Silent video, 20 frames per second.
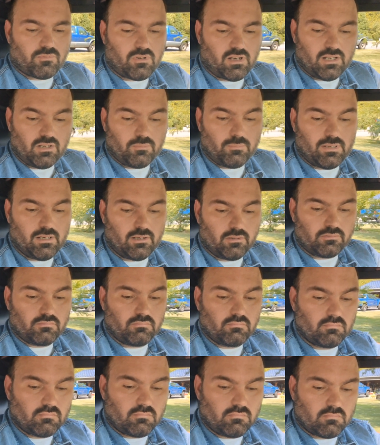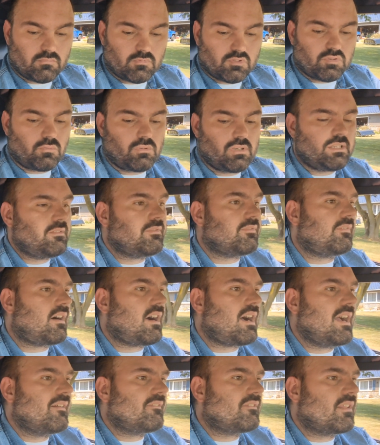right about
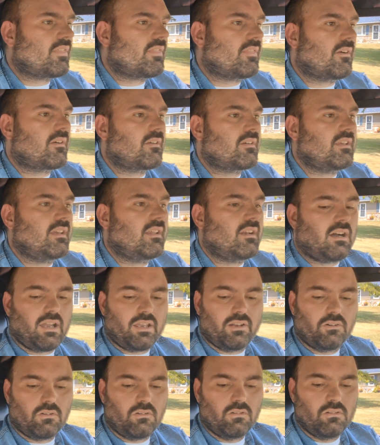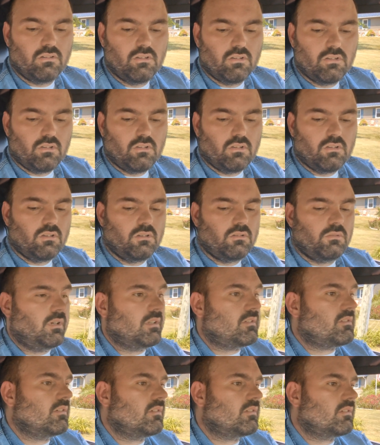25 to 30 at idle,
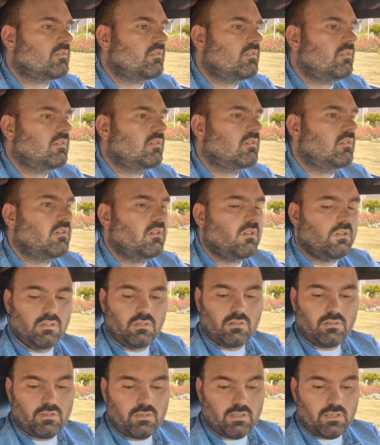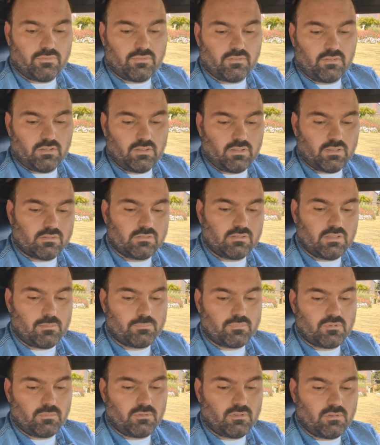which is definitely
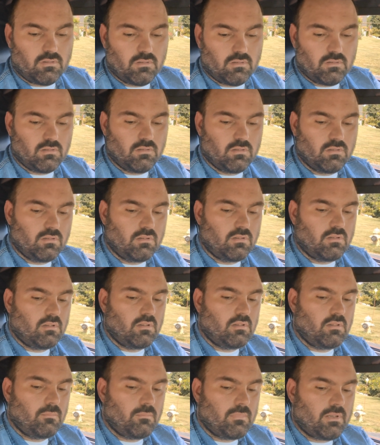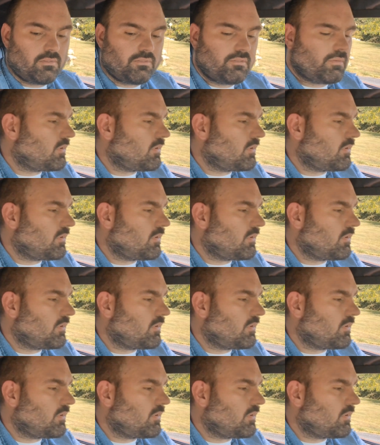acceptable. About